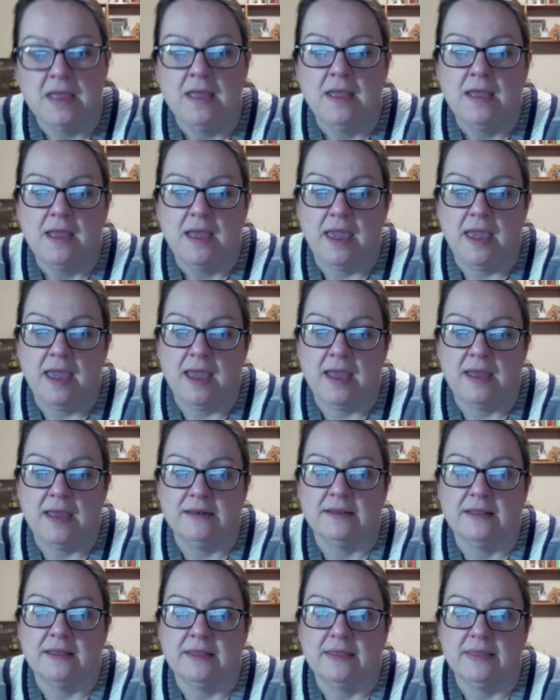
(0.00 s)

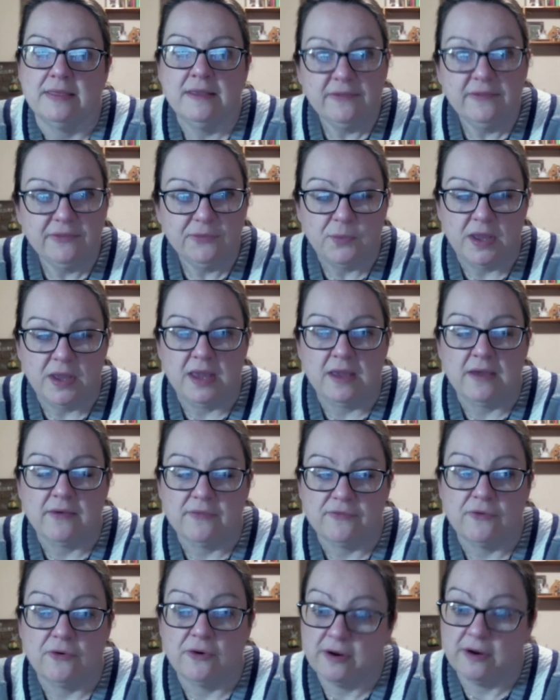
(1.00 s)
And this week
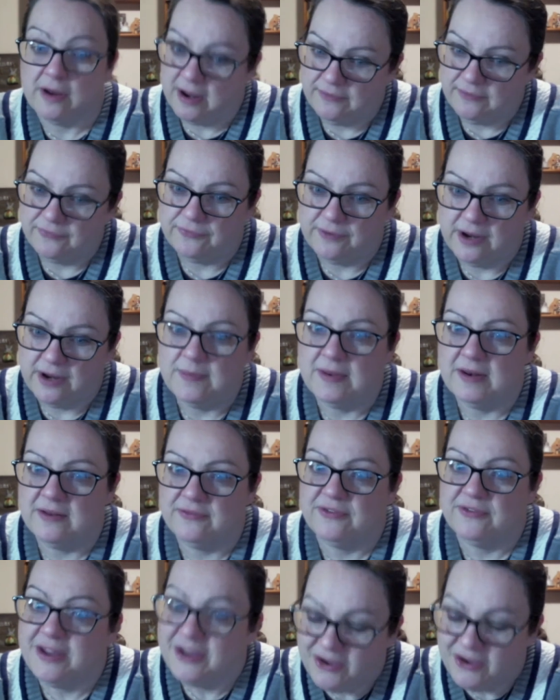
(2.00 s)
for I'd Frame It If
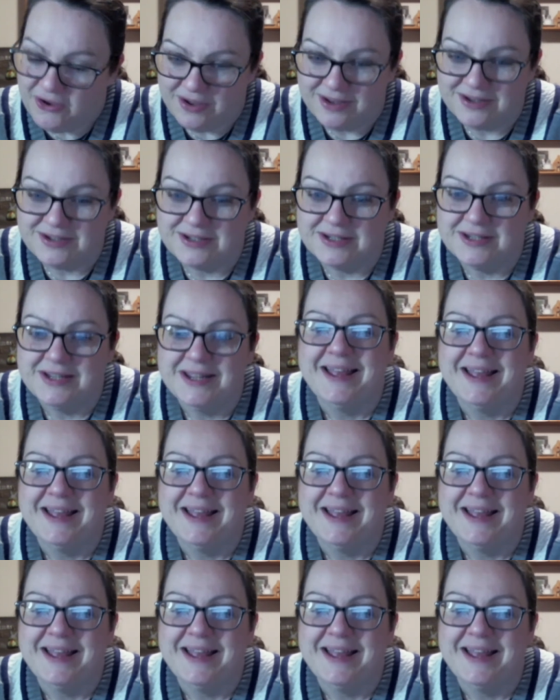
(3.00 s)
I Could,